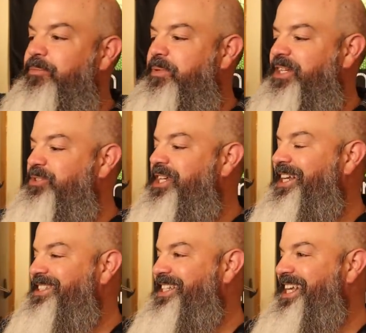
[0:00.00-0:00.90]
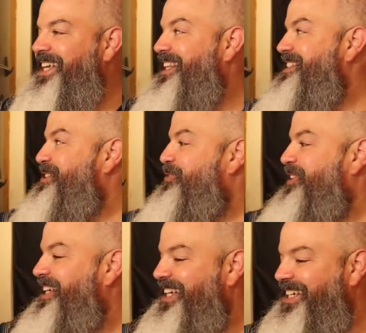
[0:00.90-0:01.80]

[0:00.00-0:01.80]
But you saw it as an E. That's so funny.